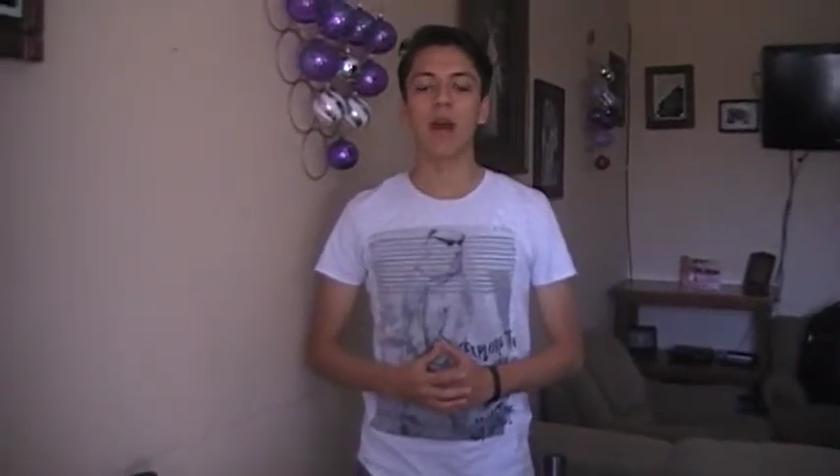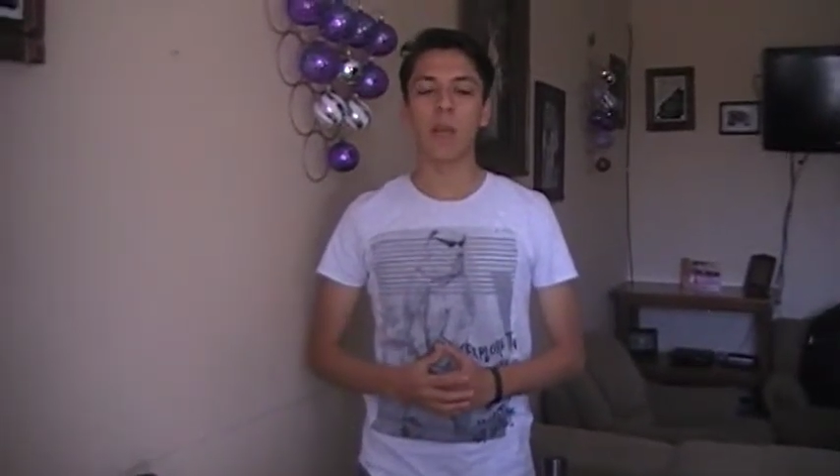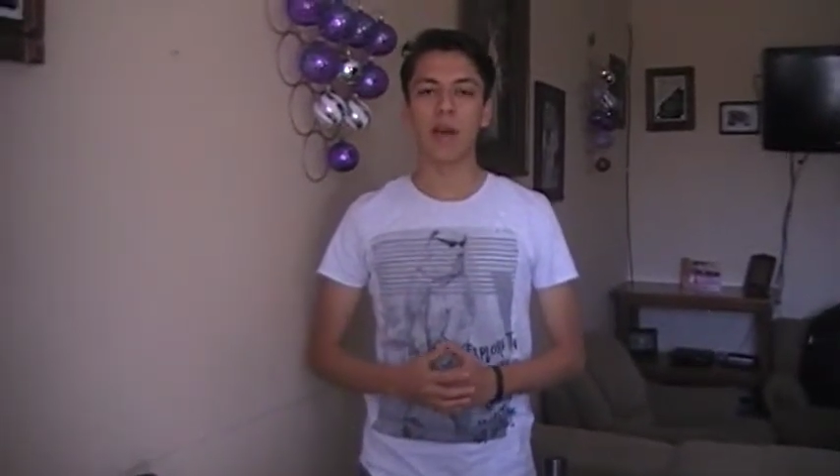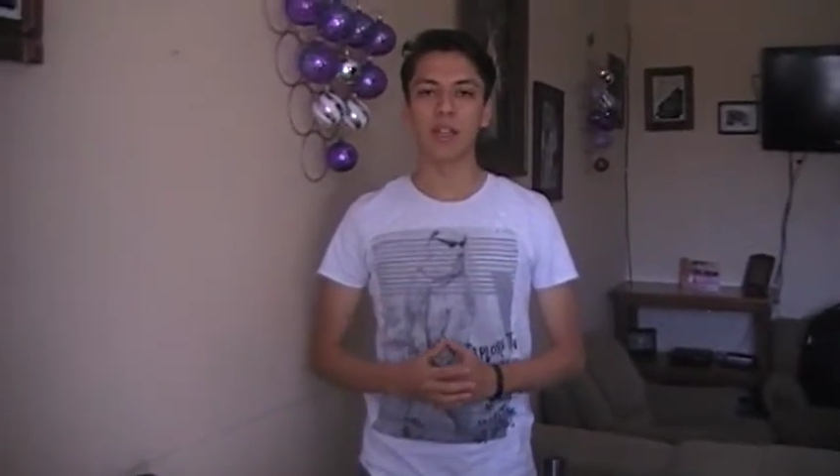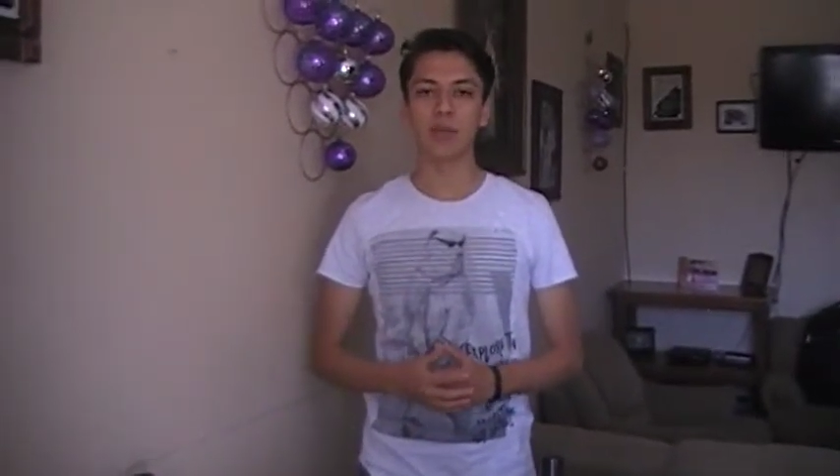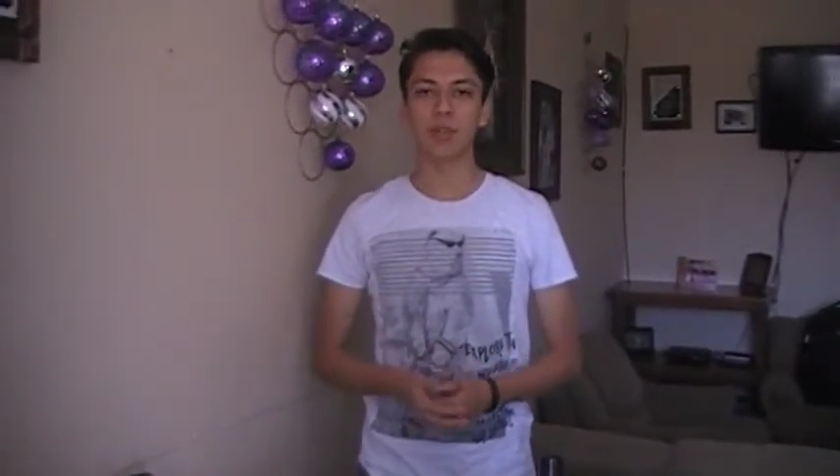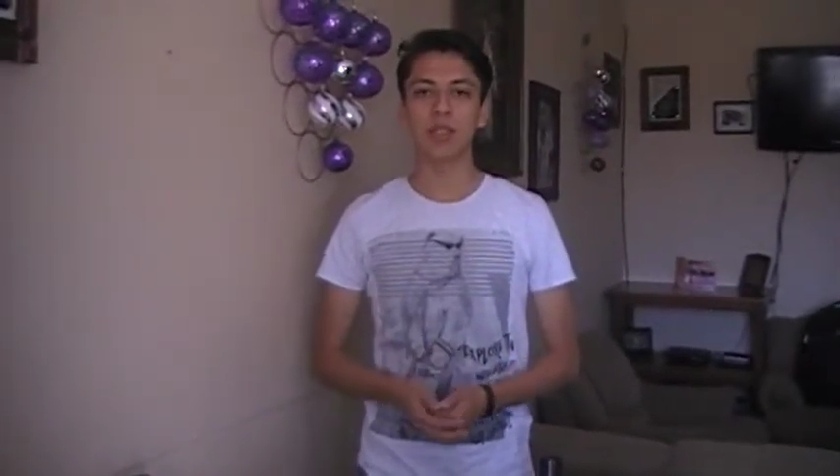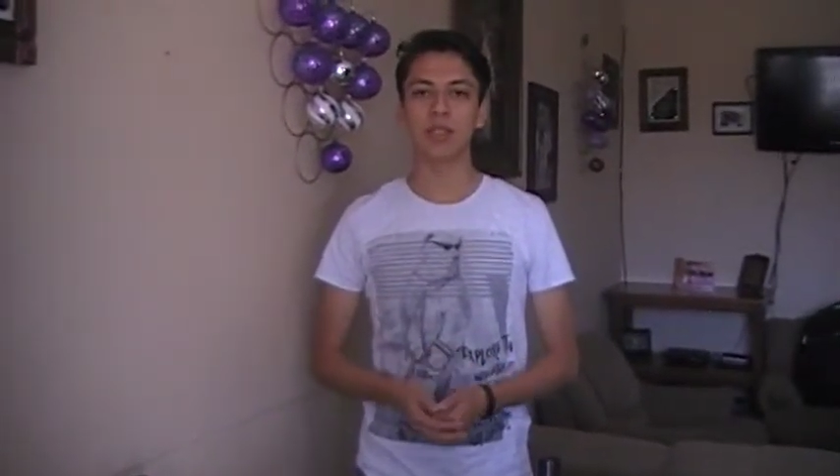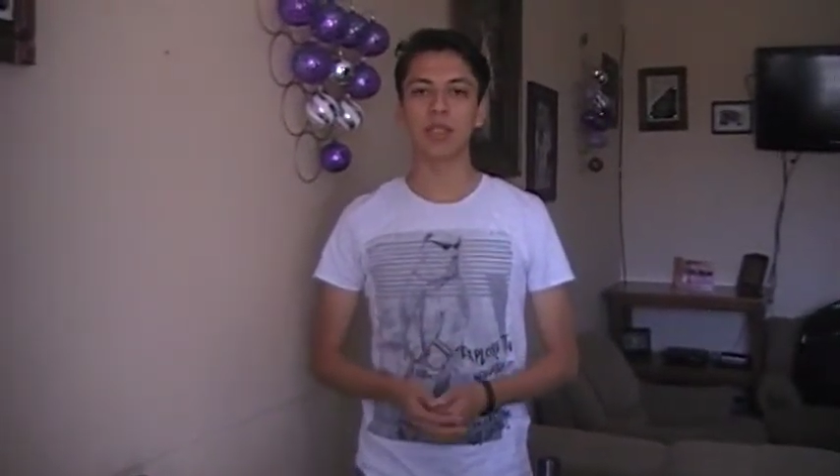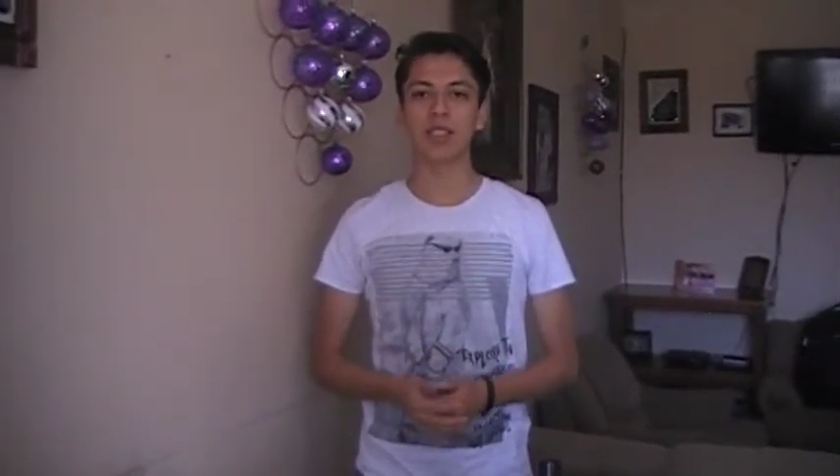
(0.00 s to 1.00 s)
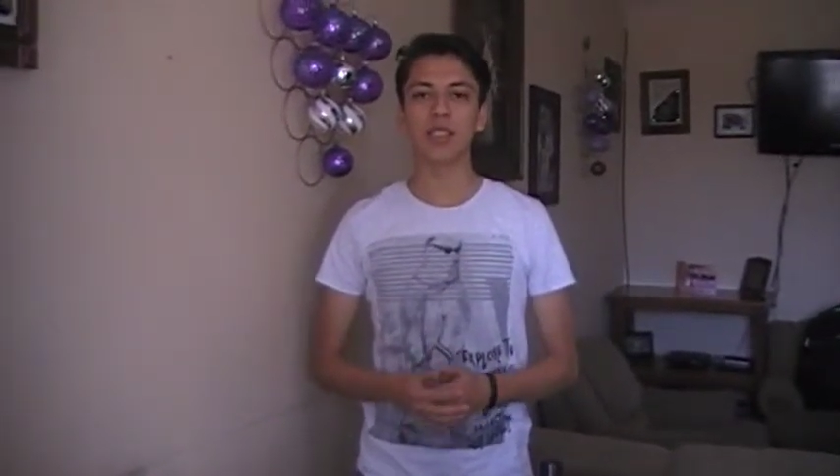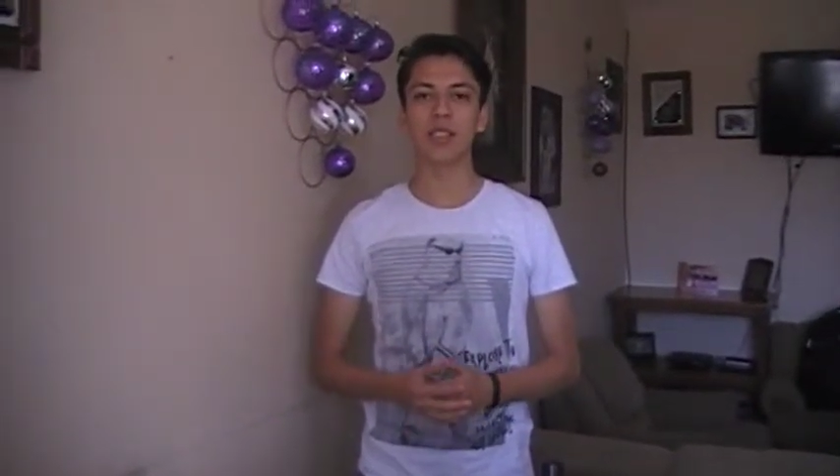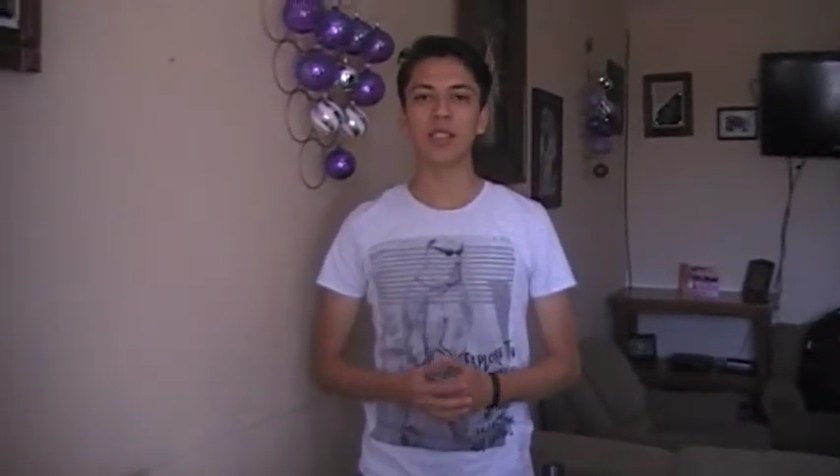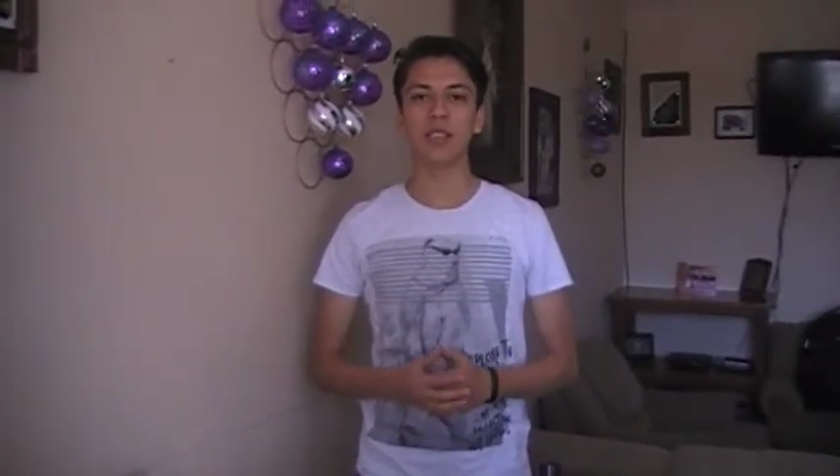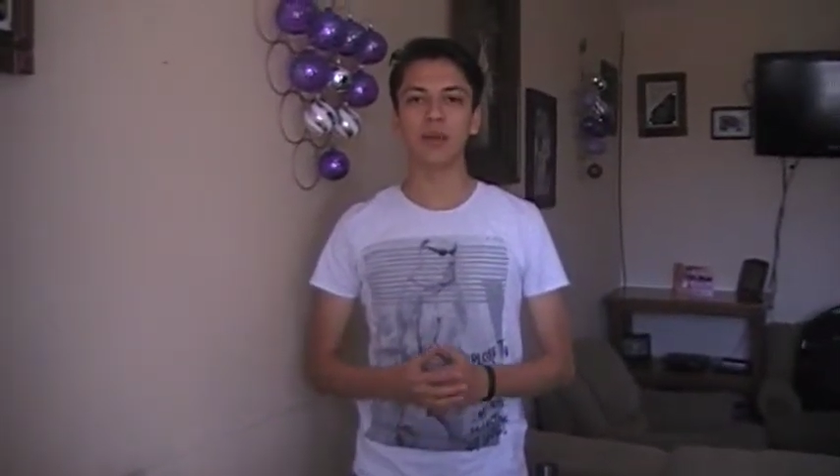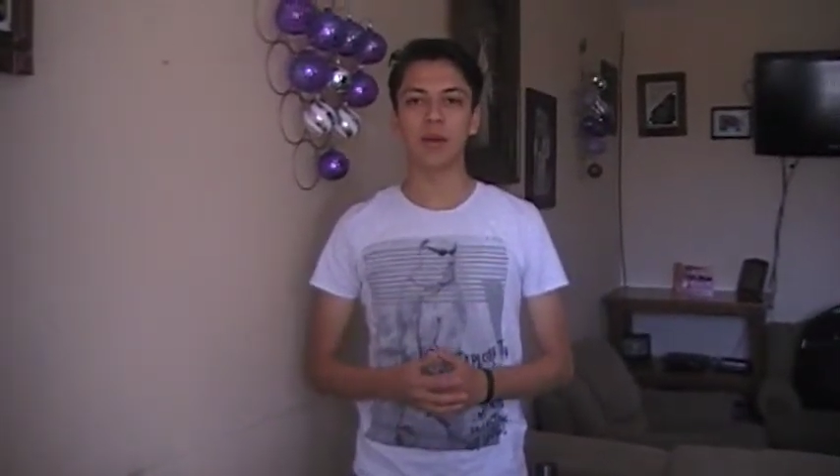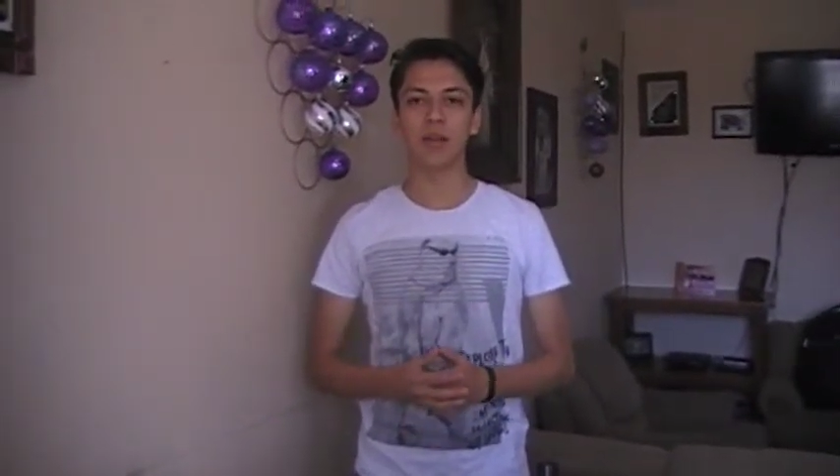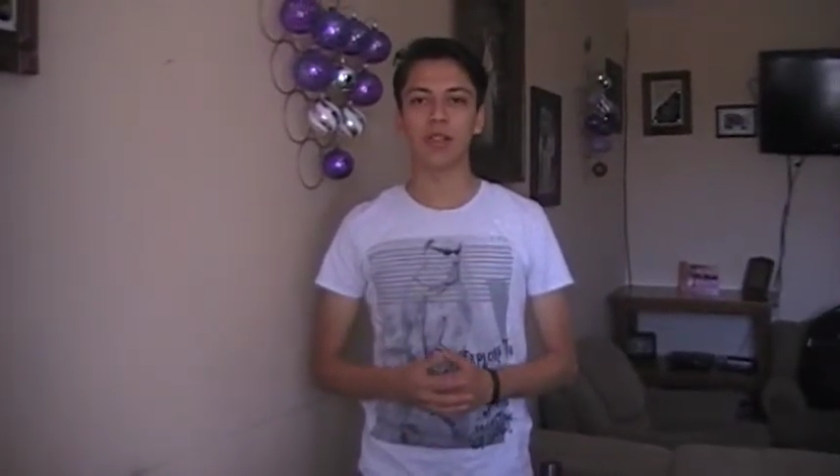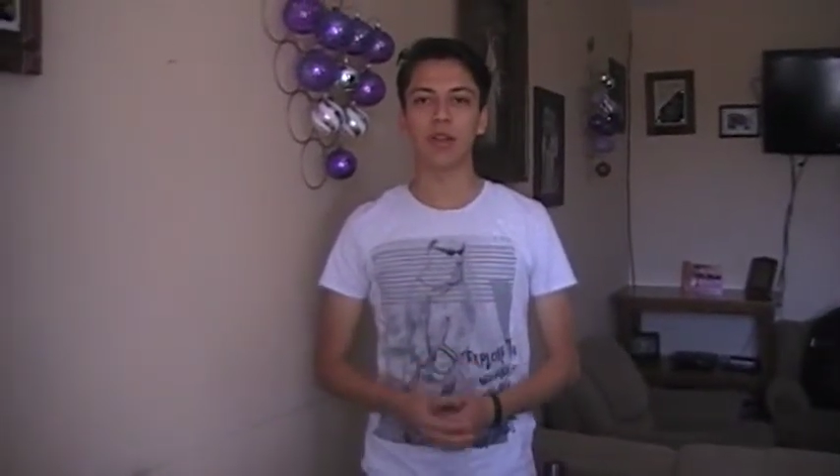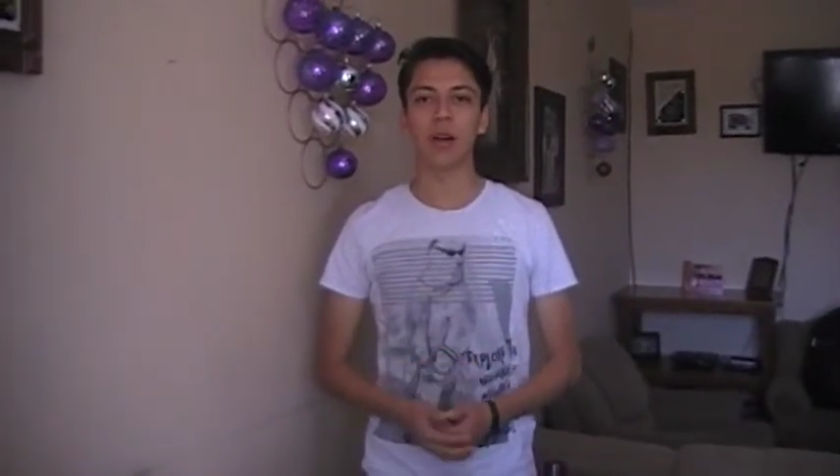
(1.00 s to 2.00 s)
My experience in kitchen is very
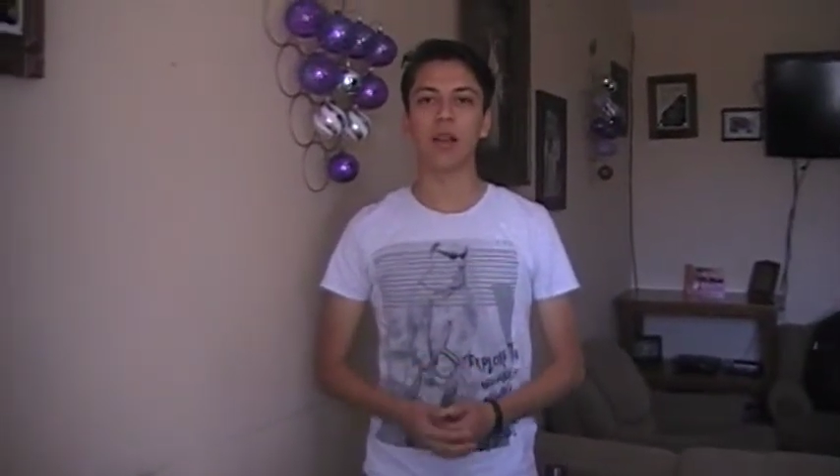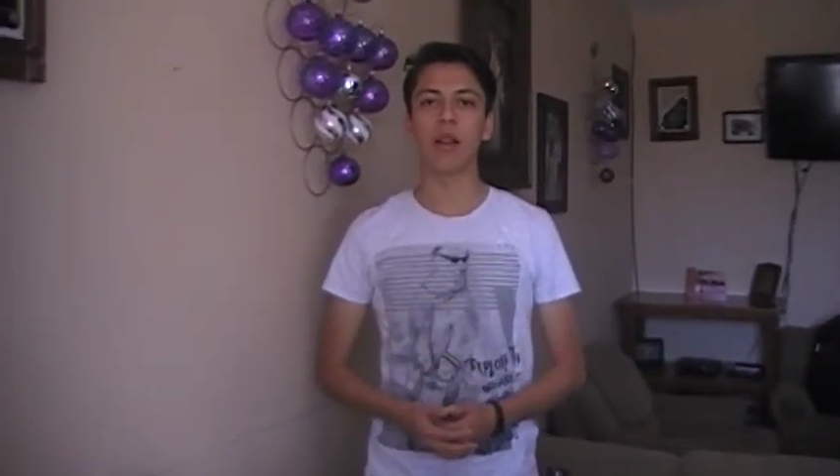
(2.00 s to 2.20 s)
general,